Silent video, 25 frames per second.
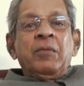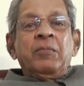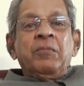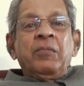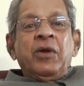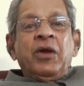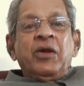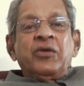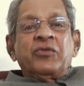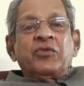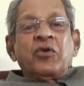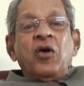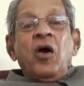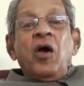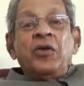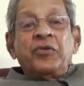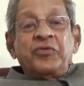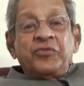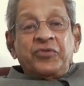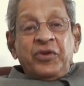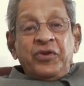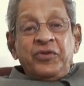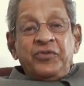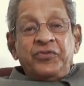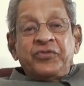because
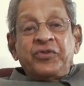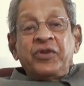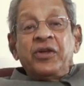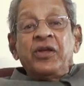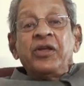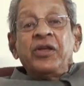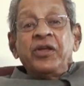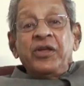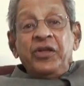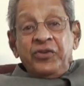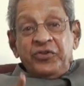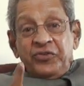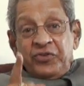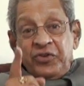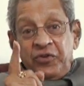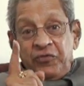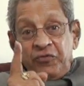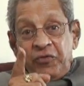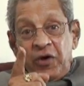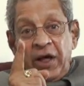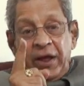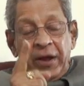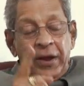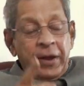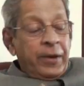conscience is
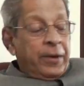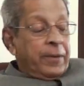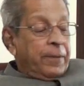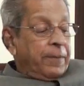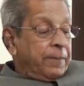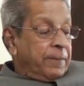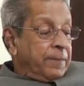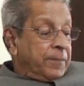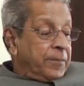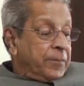divine.